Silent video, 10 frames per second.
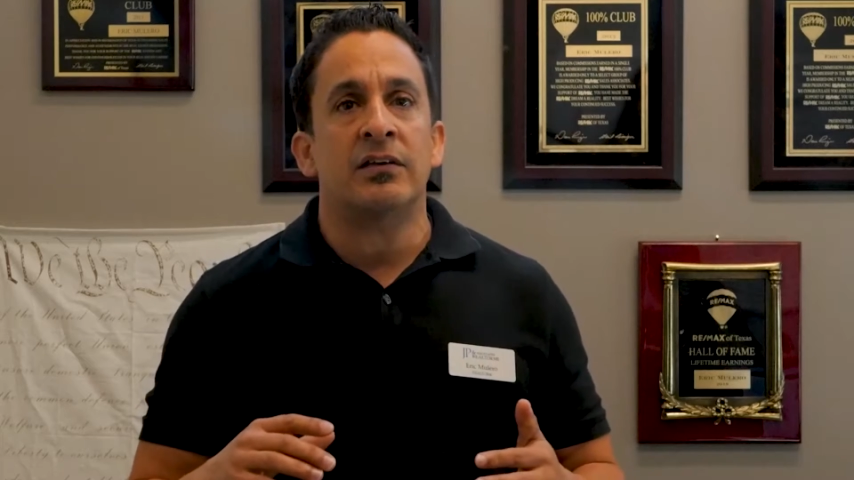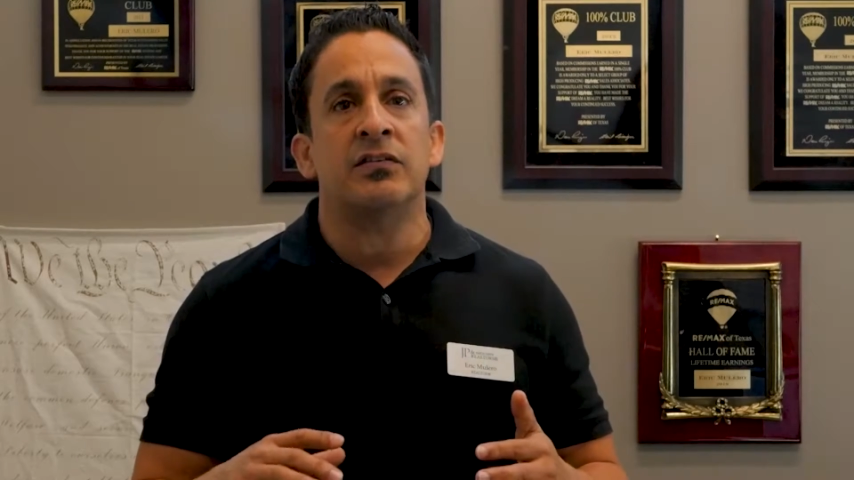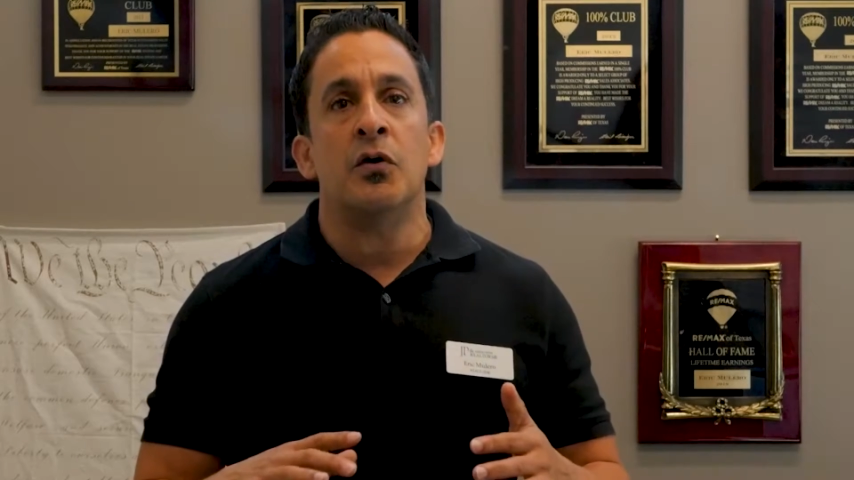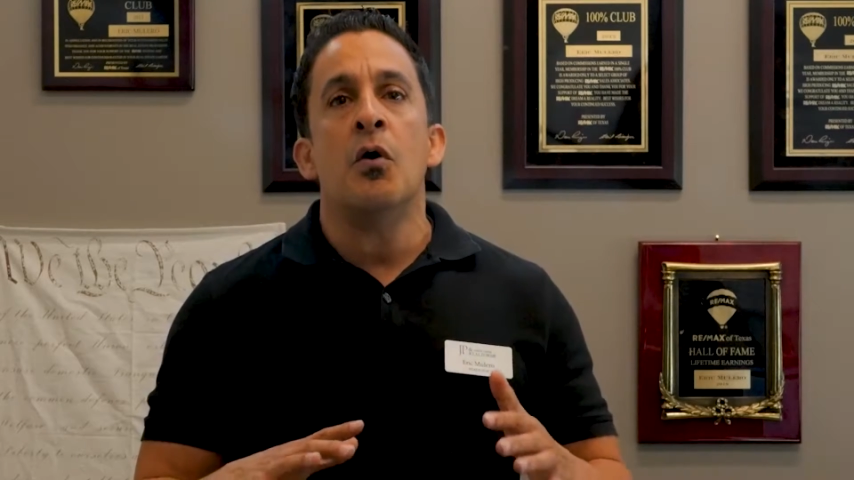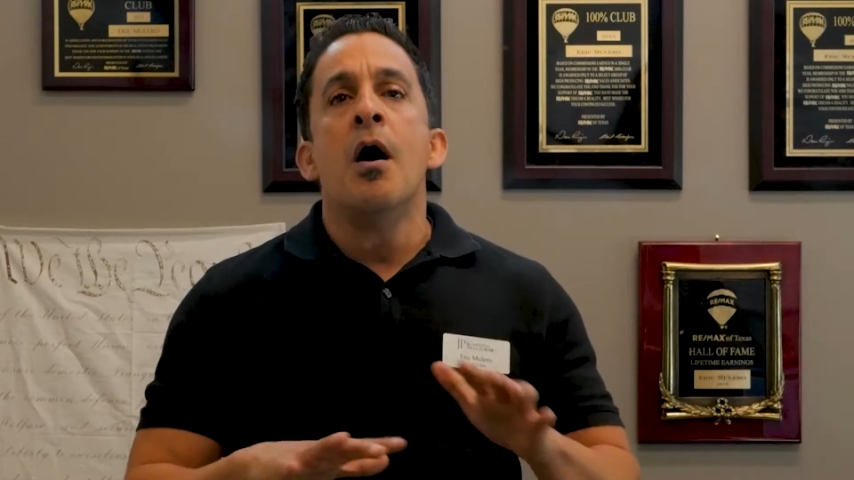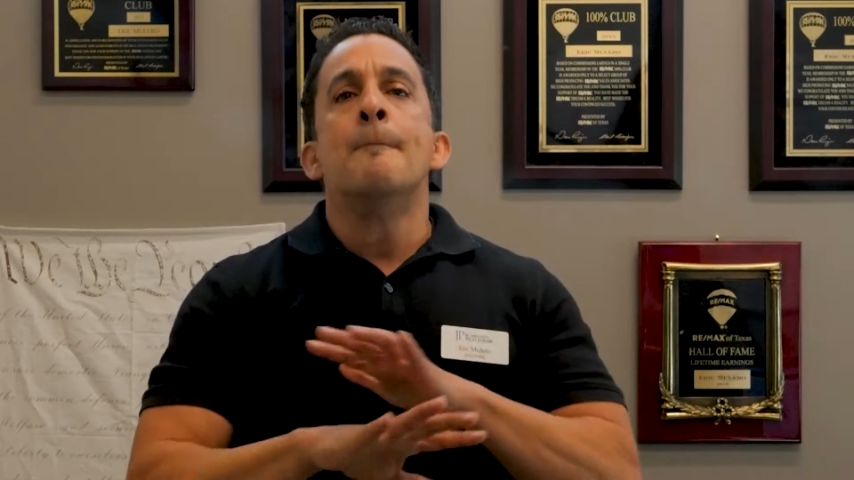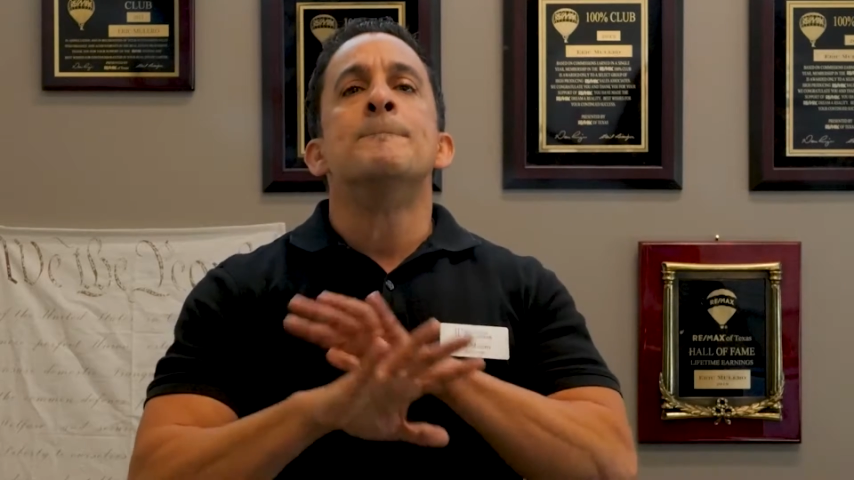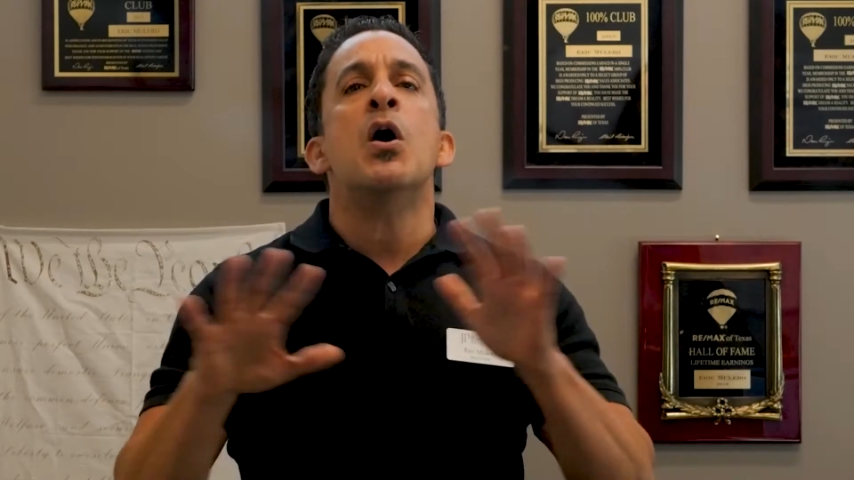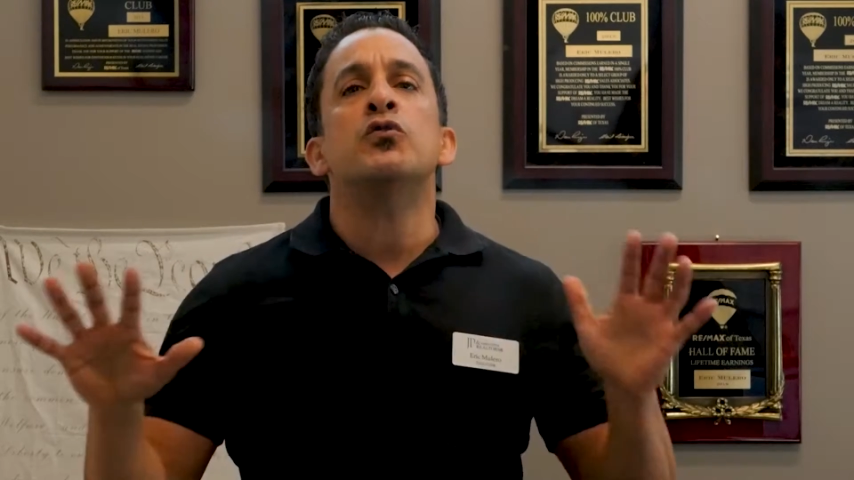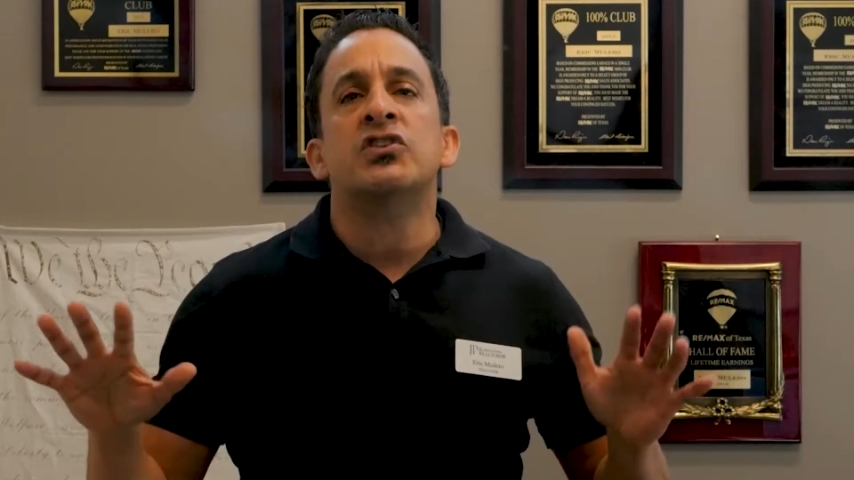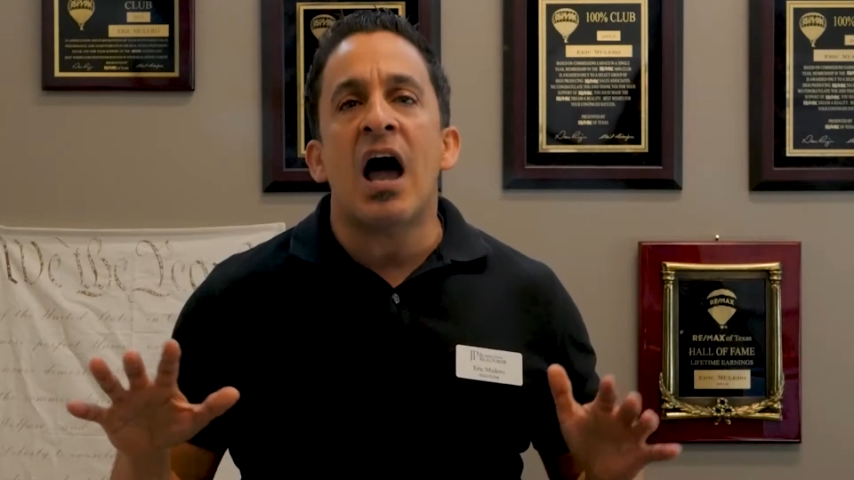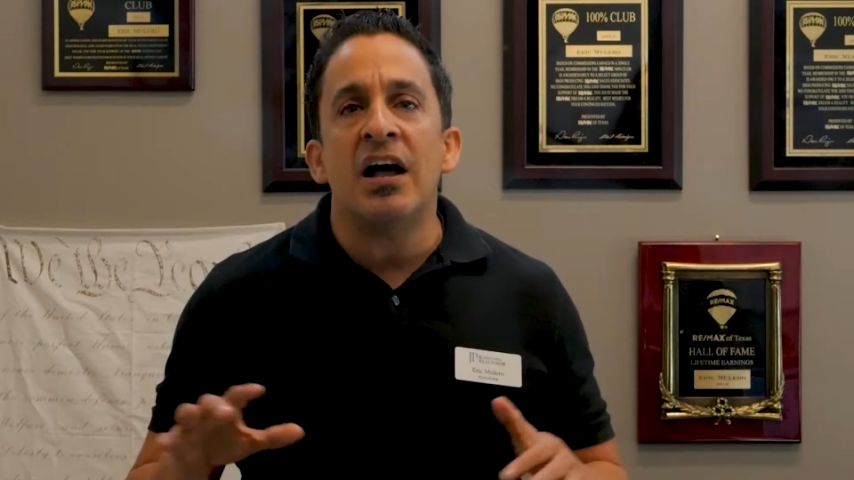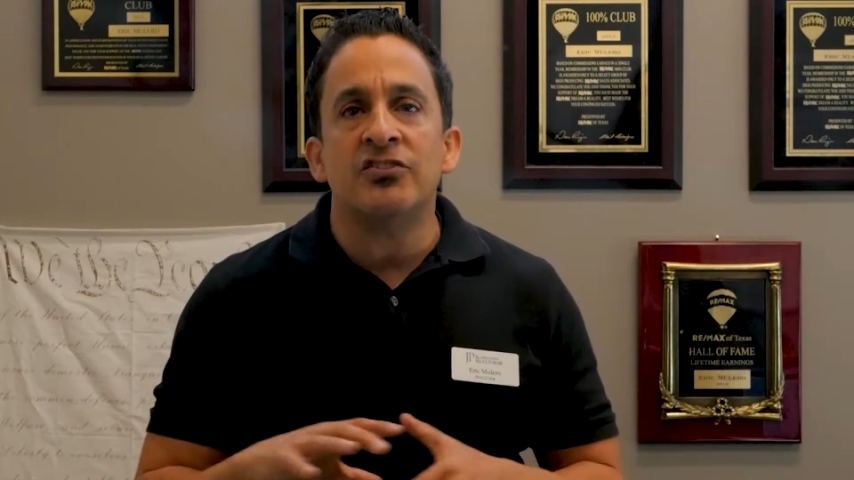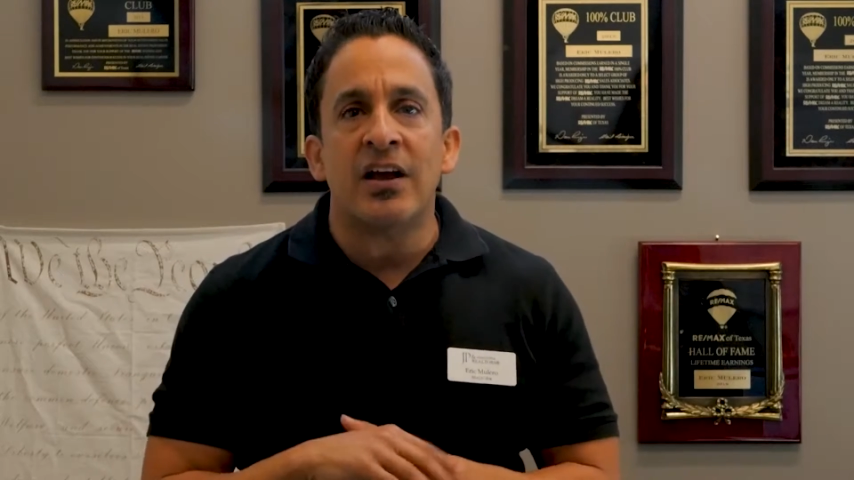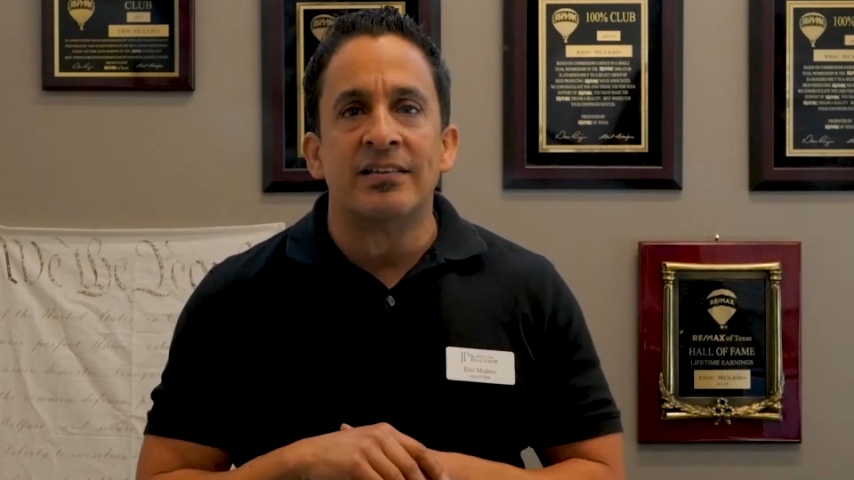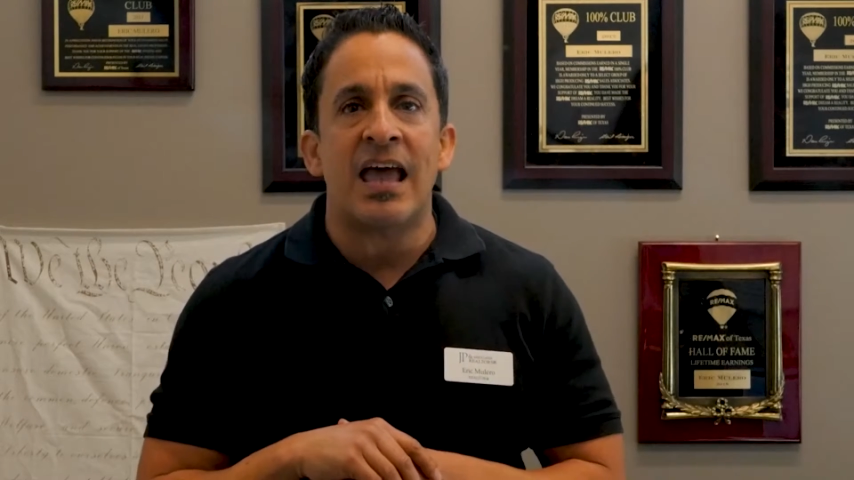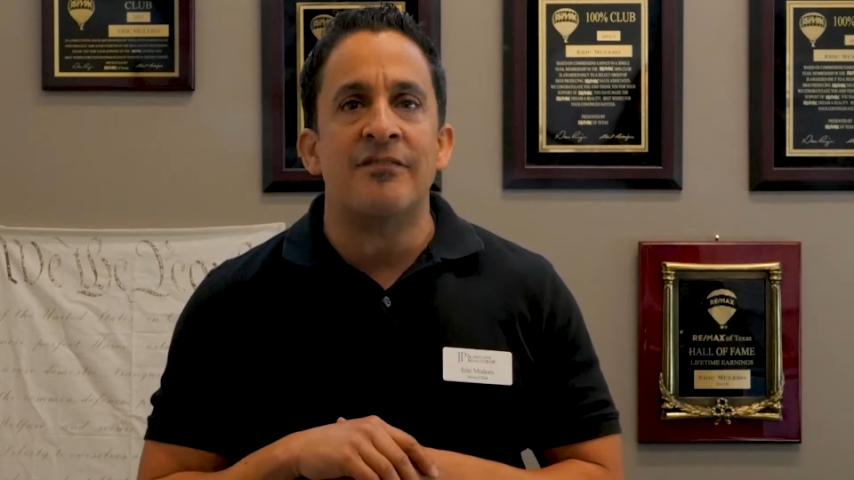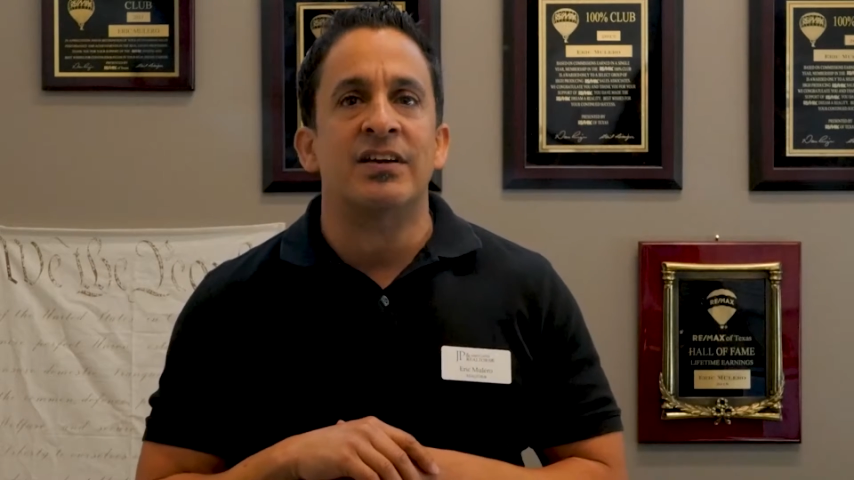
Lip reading: So most contracts have